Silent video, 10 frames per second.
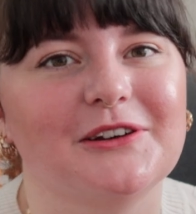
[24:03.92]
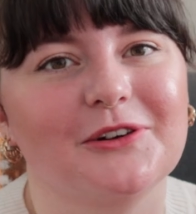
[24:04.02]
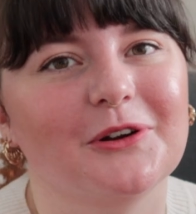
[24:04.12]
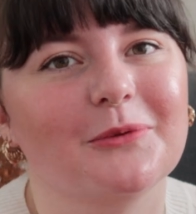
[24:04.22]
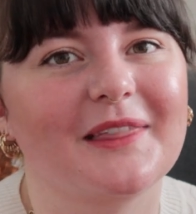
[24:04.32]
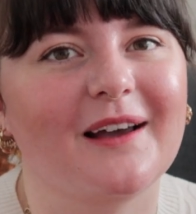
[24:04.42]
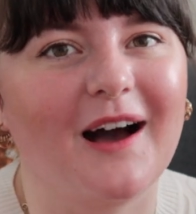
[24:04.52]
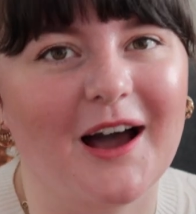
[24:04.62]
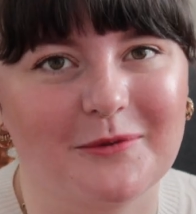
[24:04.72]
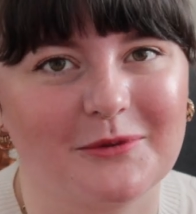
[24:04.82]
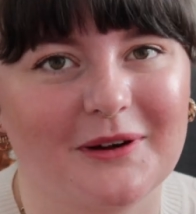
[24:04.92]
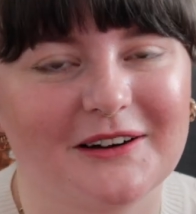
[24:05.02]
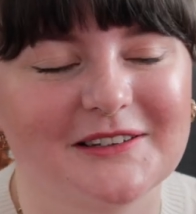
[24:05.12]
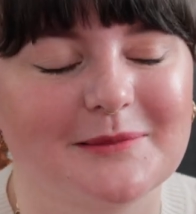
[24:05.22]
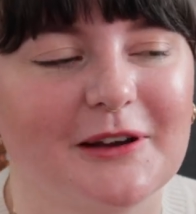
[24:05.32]
I don't know whether I would wear
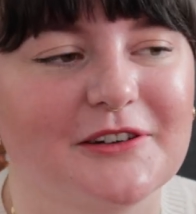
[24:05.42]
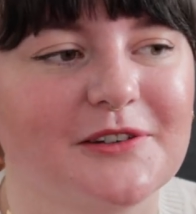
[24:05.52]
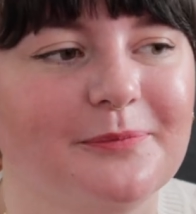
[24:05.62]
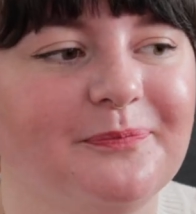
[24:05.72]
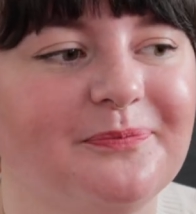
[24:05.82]
it as much.